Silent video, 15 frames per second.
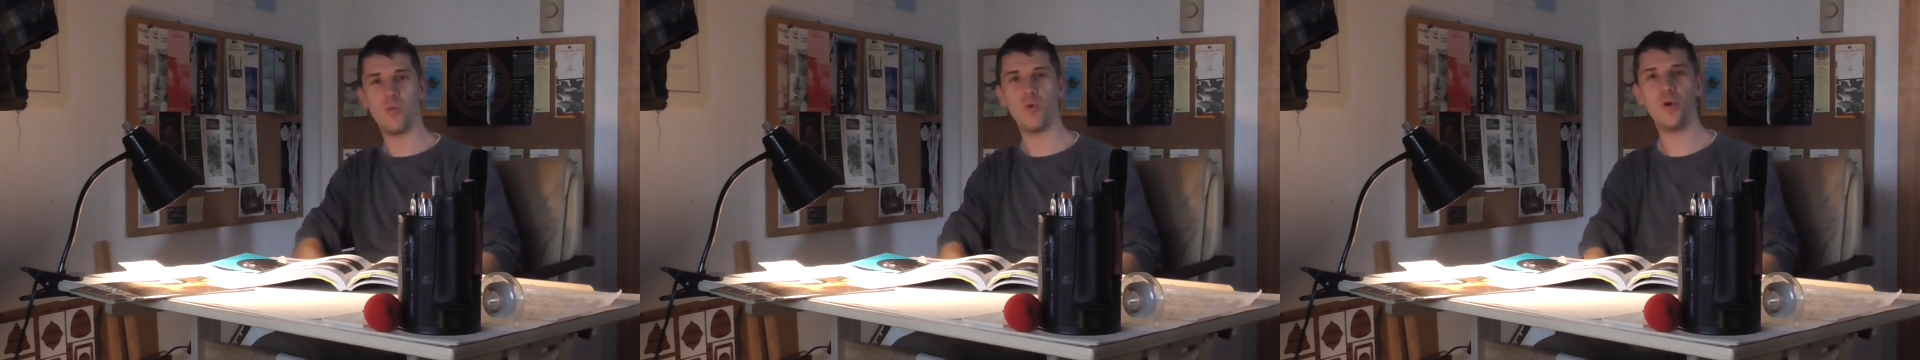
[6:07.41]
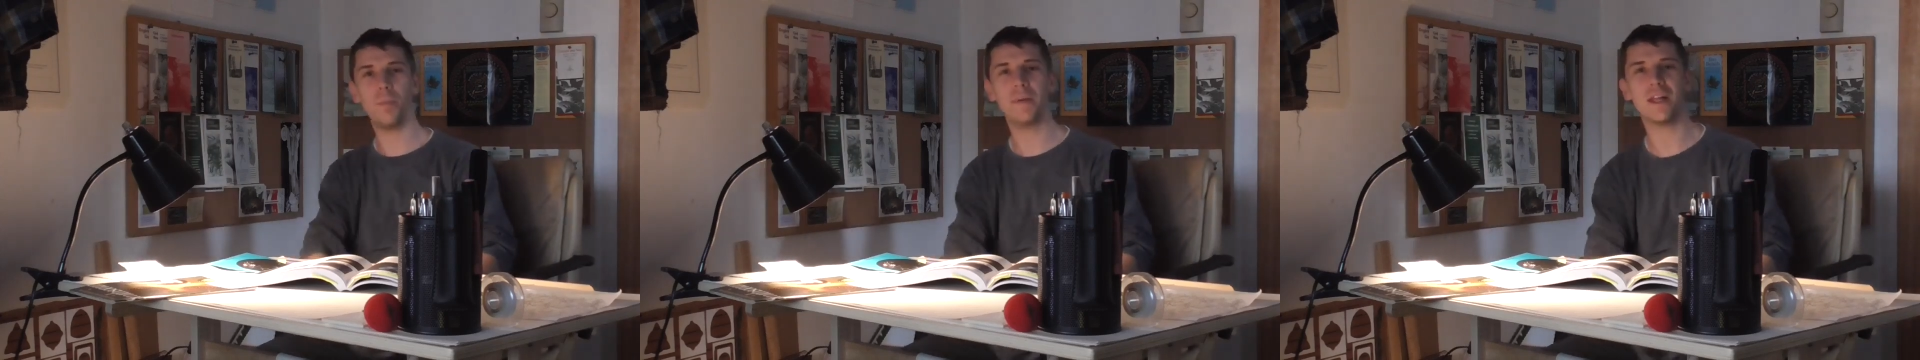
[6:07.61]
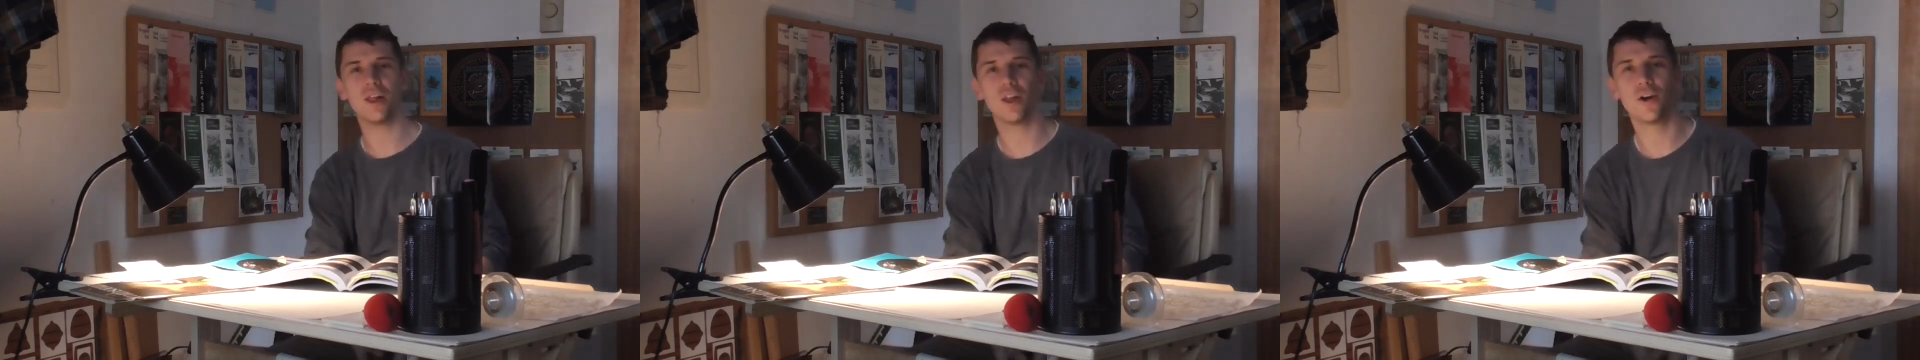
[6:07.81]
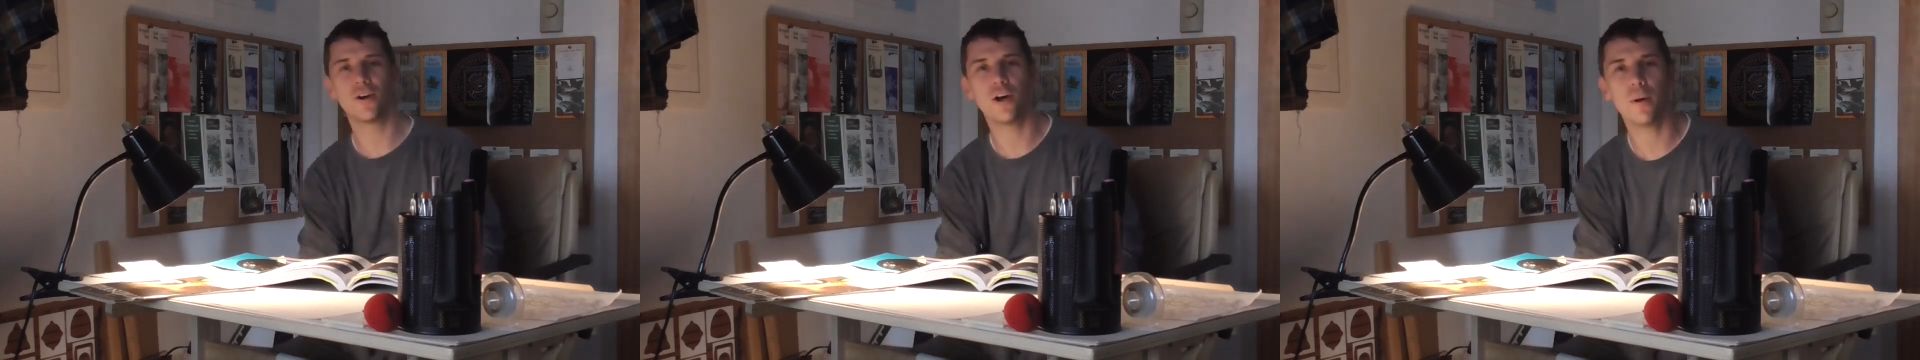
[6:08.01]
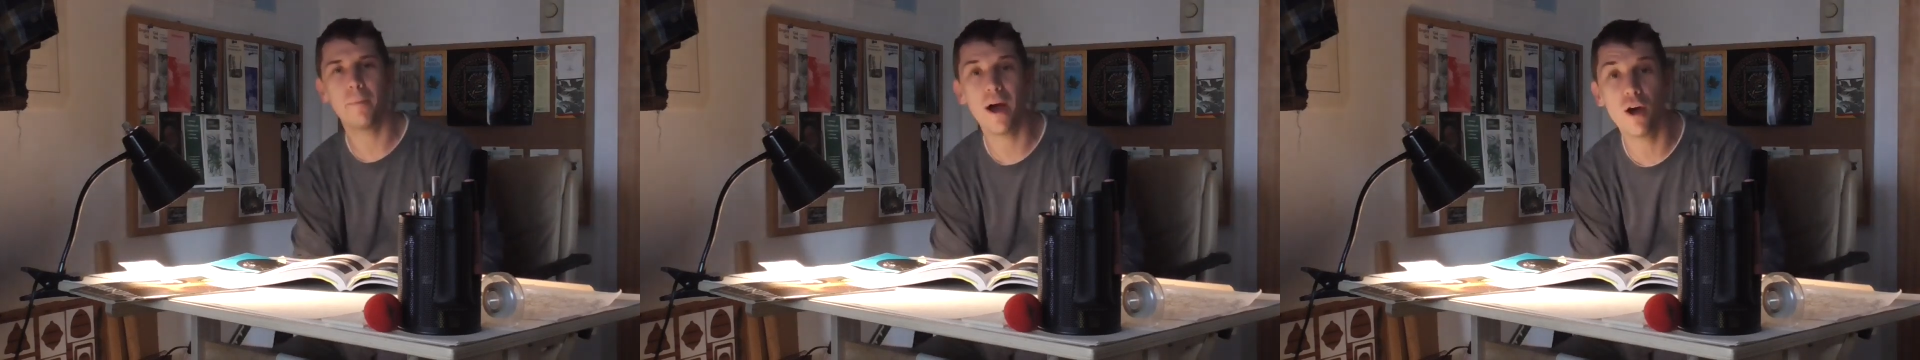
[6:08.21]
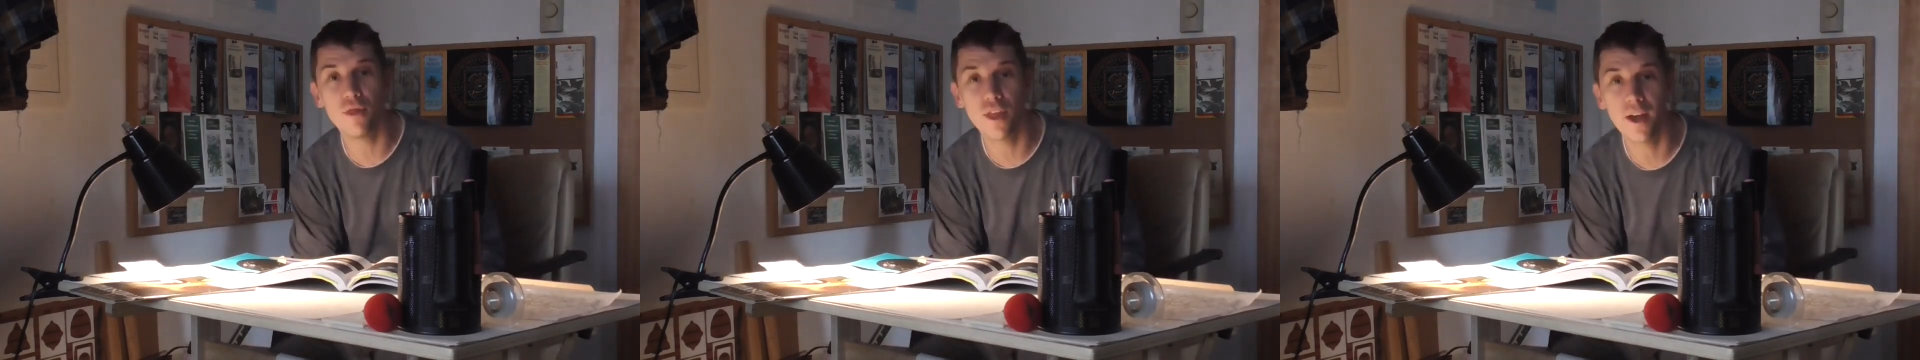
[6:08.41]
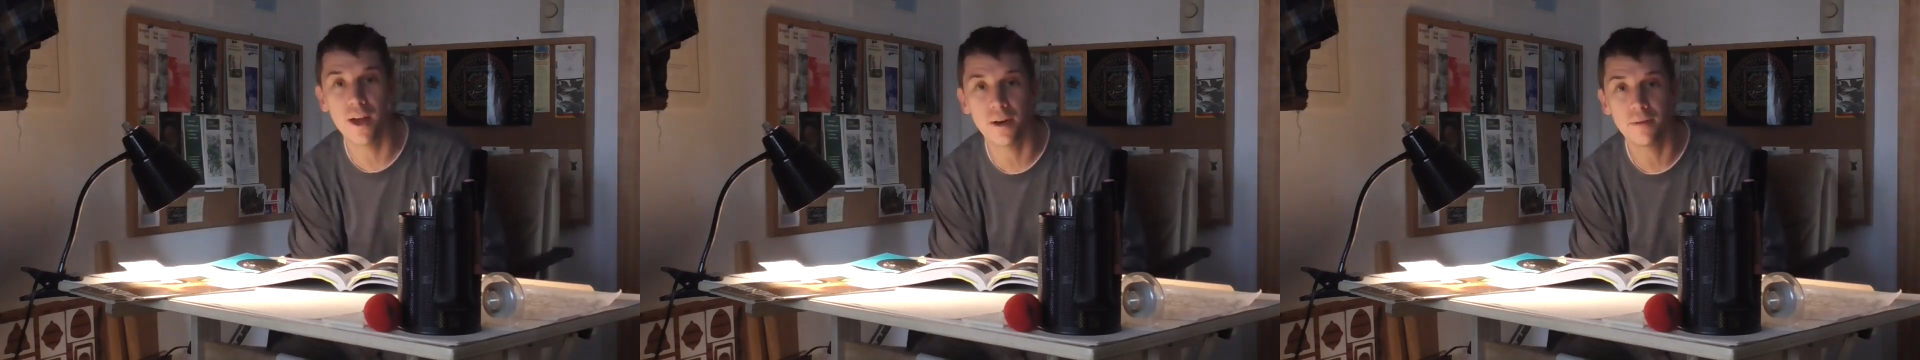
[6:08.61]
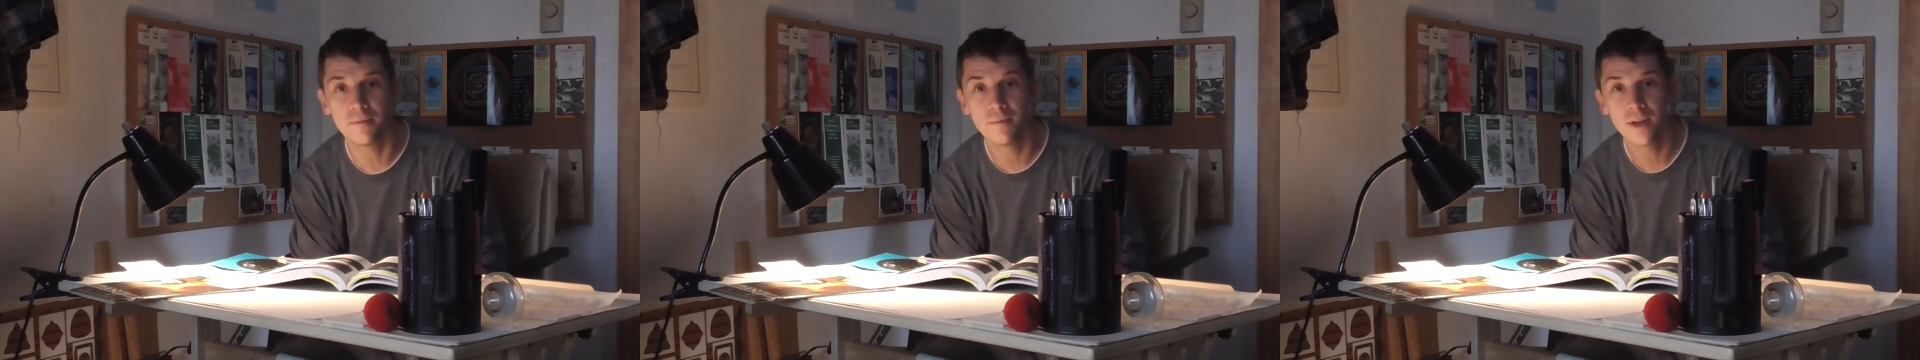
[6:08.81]
we'll be learning about
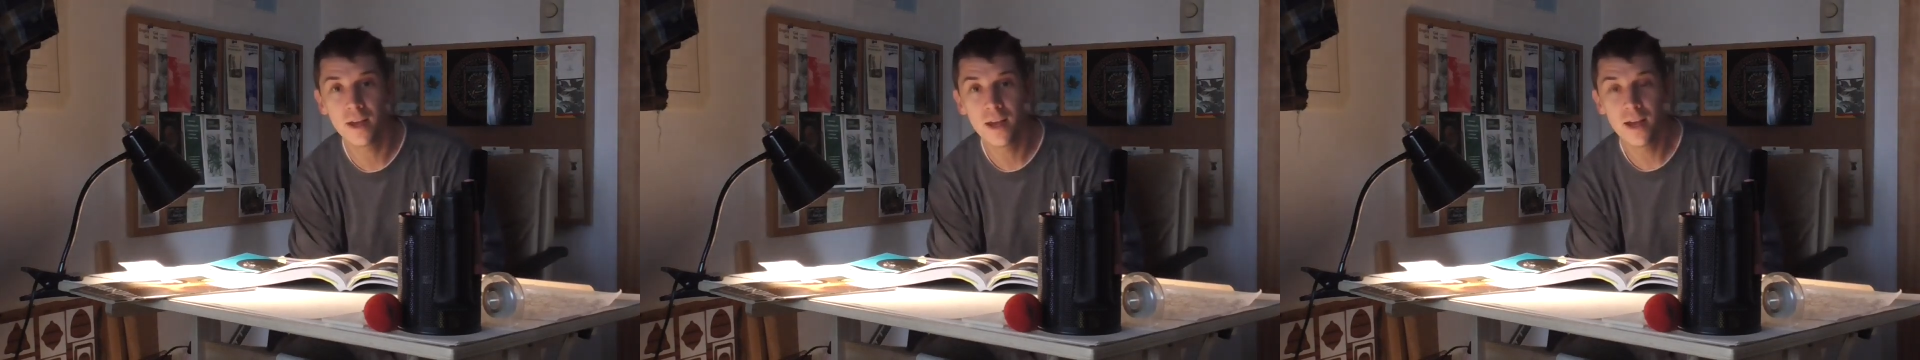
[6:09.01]
then.